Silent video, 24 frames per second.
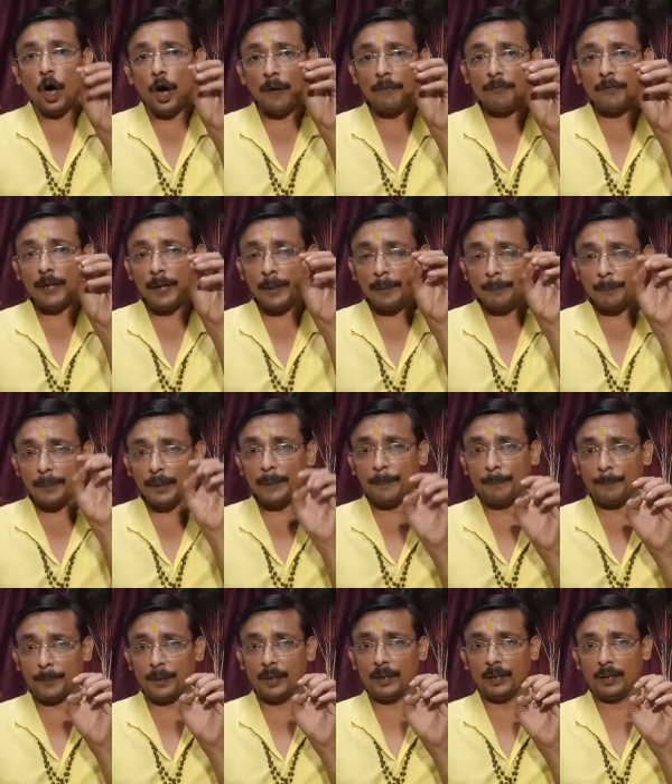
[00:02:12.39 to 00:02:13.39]
of
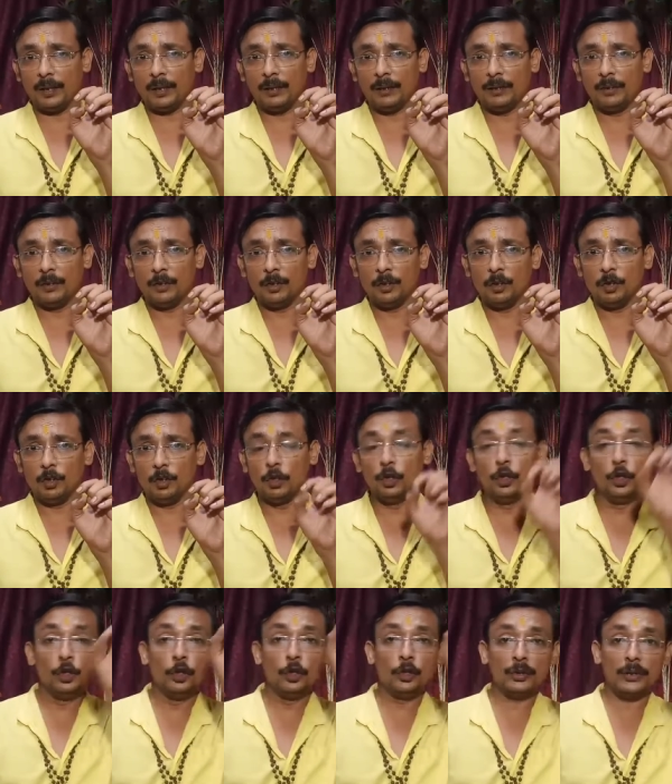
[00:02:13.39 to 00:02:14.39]
people
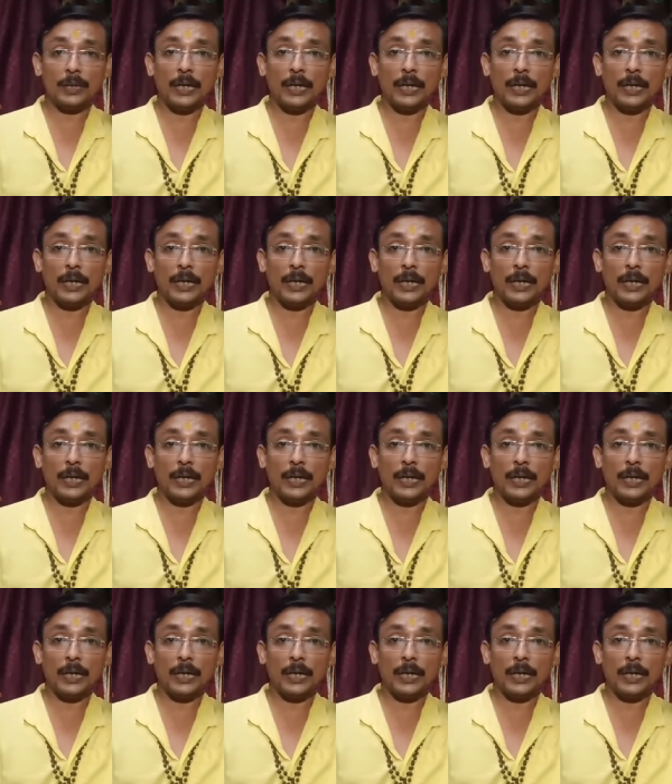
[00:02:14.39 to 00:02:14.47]
who